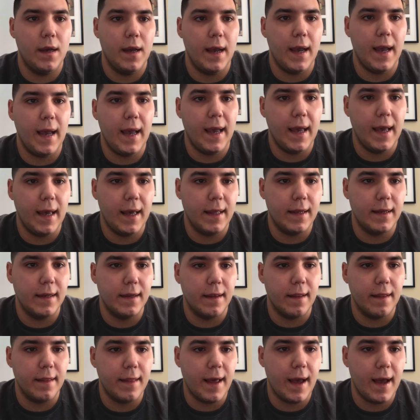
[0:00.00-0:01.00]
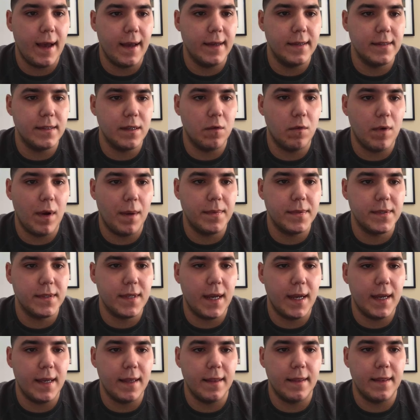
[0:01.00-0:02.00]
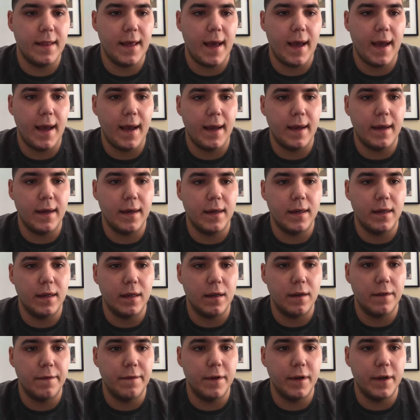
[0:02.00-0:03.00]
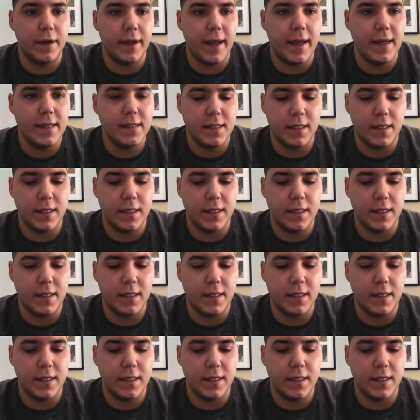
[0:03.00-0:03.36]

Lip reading: And that is a website that convert case